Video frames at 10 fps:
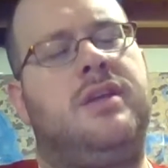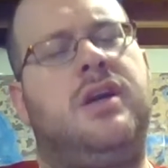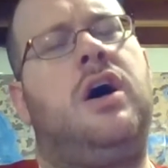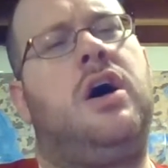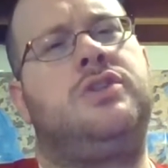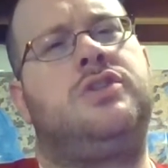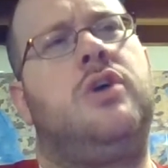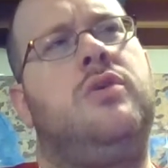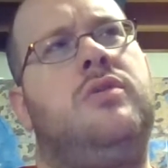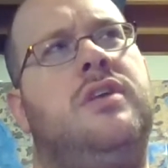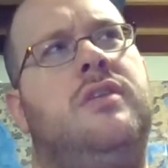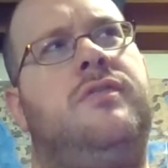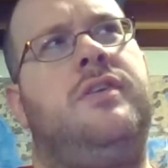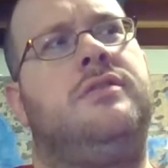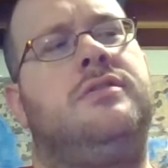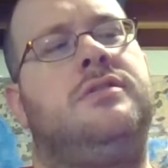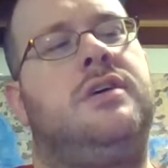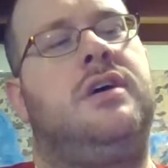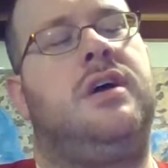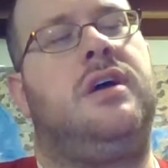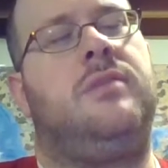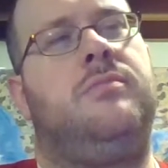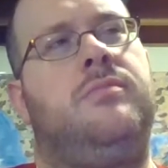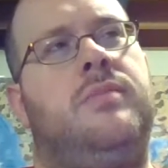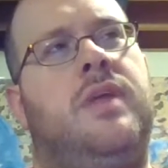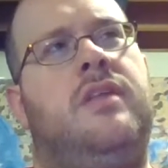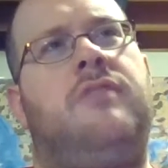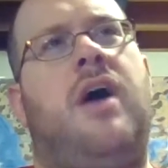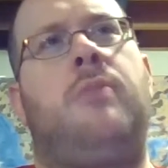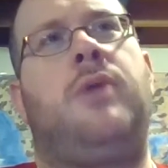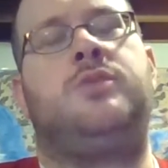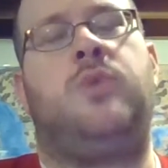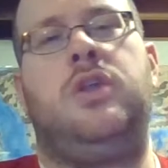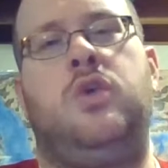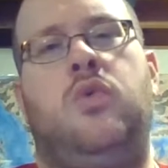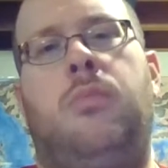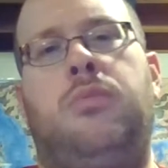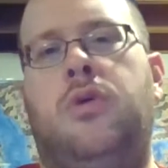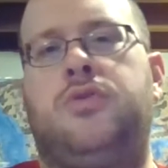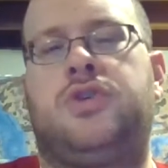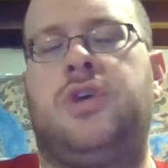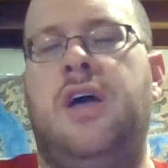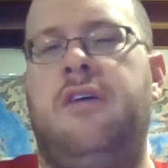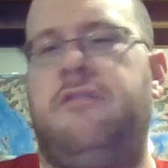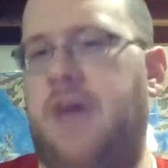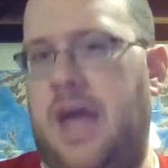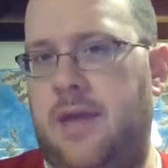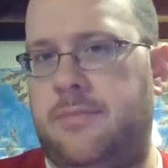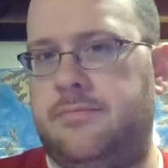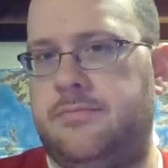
A stone that feels that vibrates when you approach Fae.